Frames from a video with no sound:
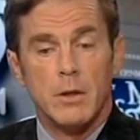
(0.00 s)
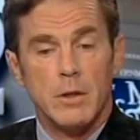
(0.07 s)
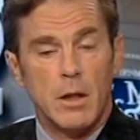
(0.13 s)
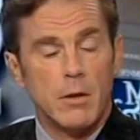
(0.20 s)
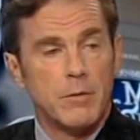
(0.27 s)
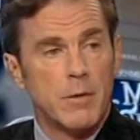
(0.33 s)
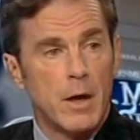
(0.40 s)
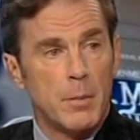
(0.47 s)
The
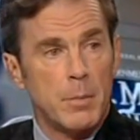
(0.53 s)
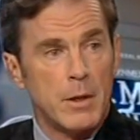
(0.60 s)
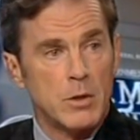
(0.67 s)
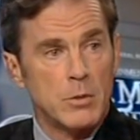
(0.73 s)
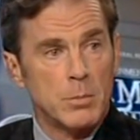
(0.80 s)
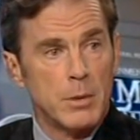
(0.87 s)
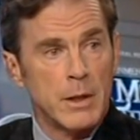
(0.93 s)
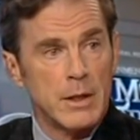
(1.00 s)
Delphi
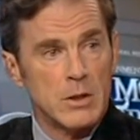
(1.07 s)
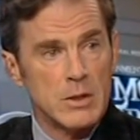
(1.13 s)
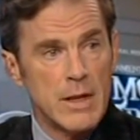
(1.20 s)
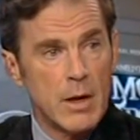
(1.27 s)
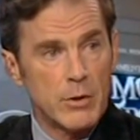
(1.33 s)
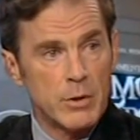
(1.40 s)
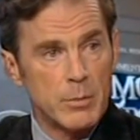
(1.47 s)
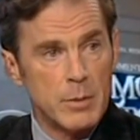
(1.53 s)
pension plan is
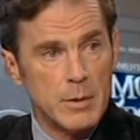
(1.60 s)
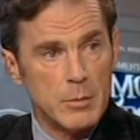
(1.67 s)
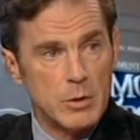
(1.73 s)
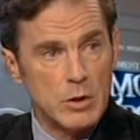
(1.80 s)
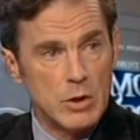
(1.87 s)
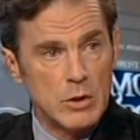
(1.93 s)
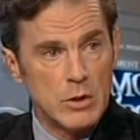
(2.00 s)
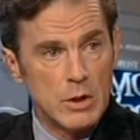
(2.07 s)
now at the
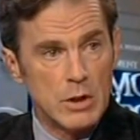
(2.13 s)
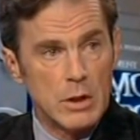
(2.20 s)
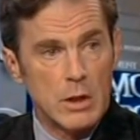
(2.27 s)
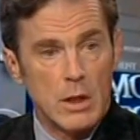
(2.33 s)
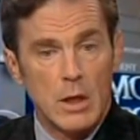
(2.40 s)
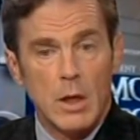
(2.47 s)
PBGC.